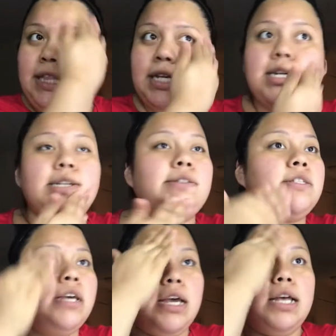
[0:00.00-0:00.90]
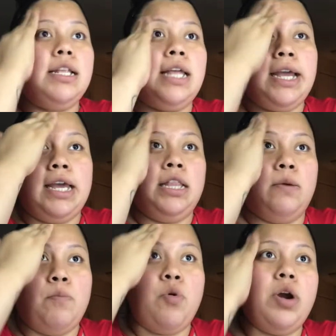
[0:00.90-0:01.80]
this like in the
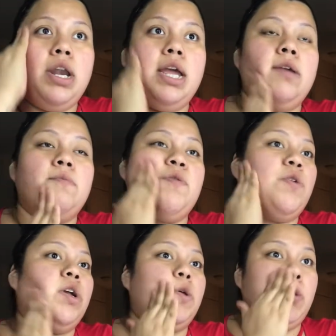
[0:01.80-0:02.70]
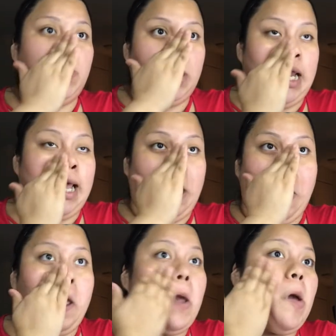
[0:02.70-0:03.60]
morning before you do like
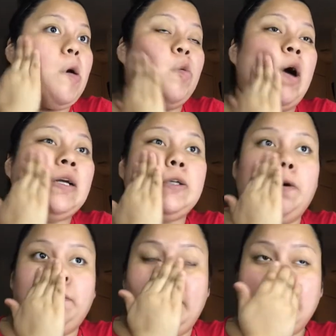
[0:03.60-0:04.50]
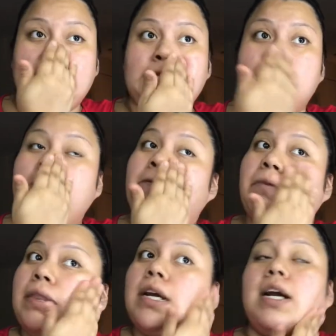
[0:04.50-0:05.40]
wash your face and stuff
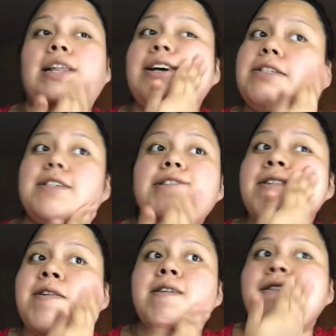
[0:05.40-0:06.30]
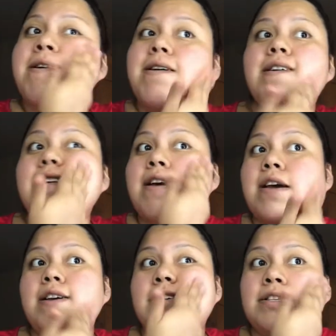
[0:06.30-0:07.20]
with your cleanser
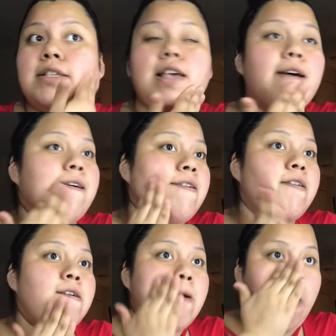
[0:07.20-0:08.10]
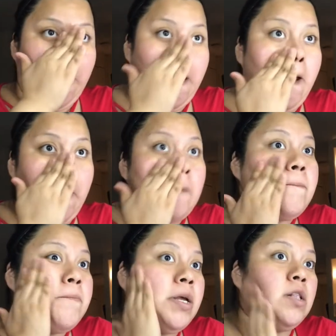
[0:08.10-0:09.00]
is
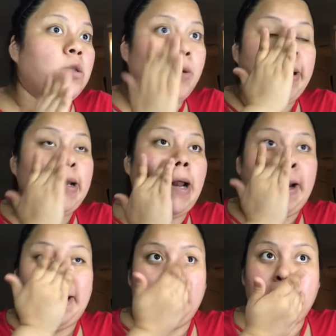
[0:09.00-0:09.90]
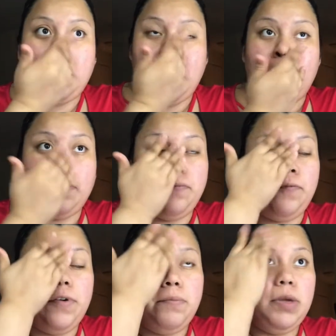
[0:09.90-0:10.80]
been doing a little help
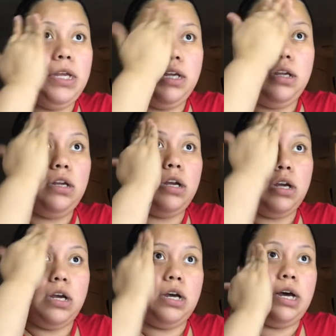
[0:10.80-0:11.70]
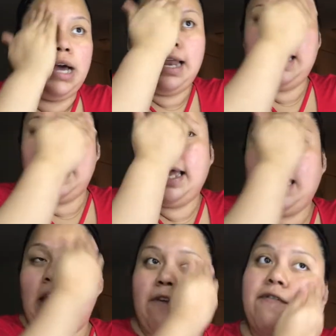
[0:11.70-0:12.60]
for me. I like
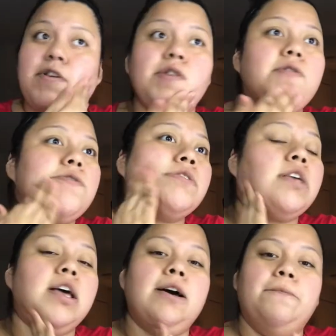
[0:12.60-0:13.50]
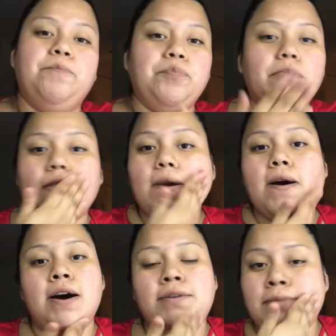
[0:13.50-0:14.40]
how it feels
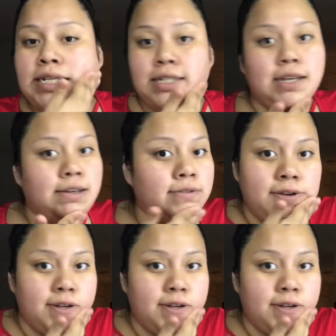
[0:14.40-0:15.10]
on my skin.